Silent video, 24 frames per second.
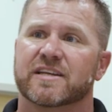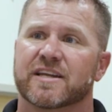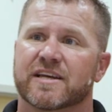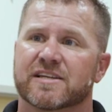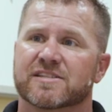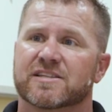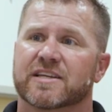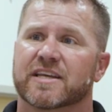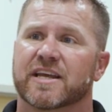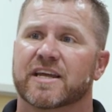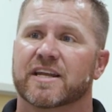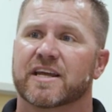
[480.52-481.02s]
is
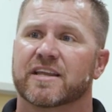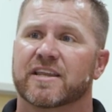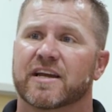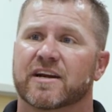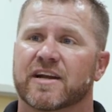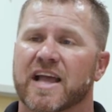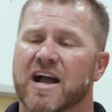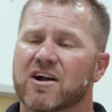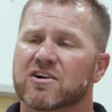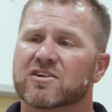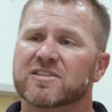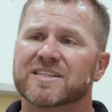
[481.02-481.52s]
to get in there
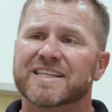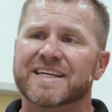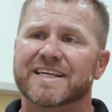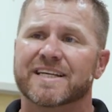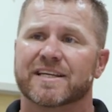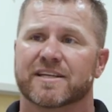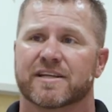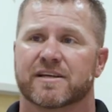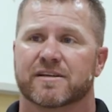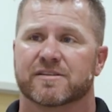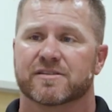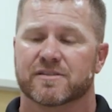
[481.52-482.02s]
and how clean
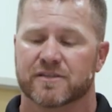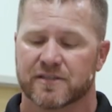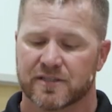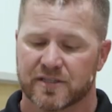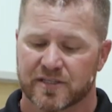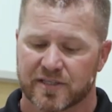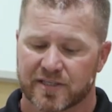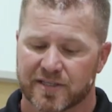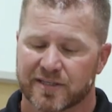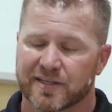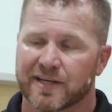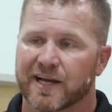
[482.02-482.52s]
it is.
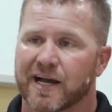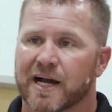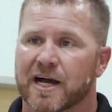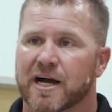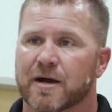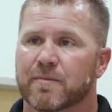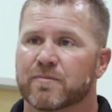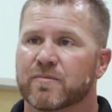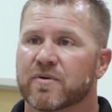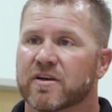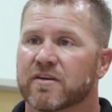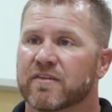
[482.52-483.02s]

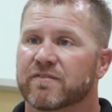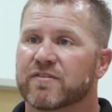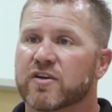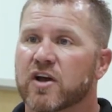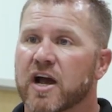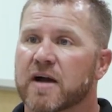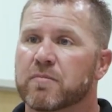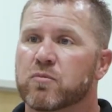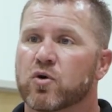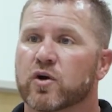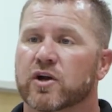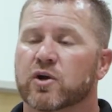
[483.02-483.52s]
If you
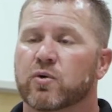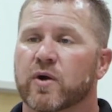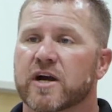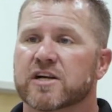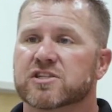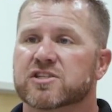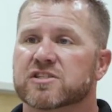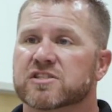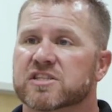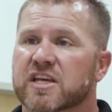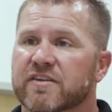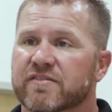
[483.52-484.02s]
got more
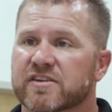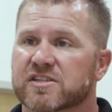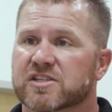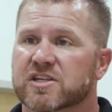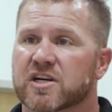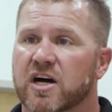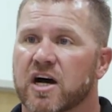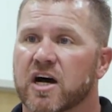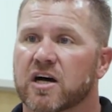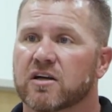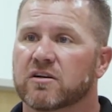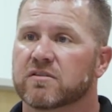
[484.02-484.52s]
questions, give us a
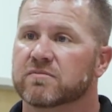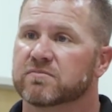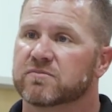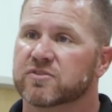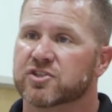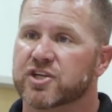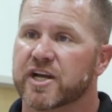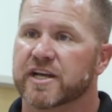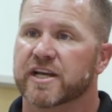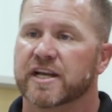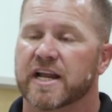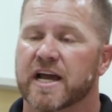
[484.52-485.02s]
call.
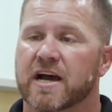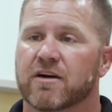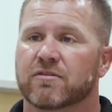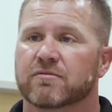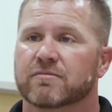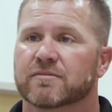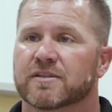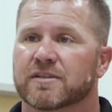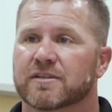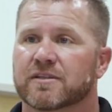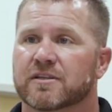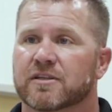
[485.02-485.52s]
Check it out.
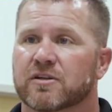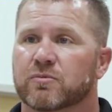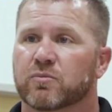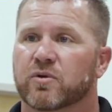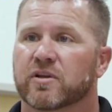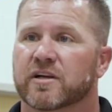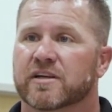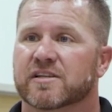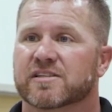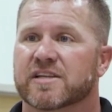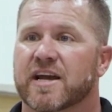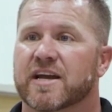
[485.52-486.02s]
We're
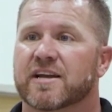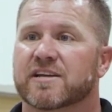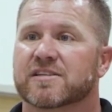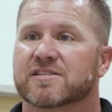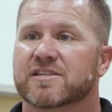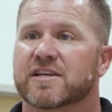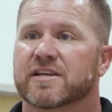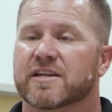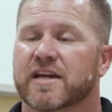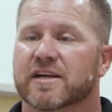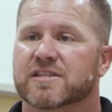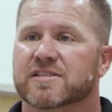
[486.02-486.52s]
excited to
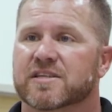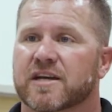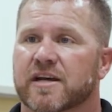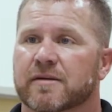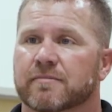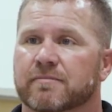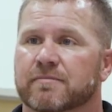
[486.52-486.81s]
see you next time.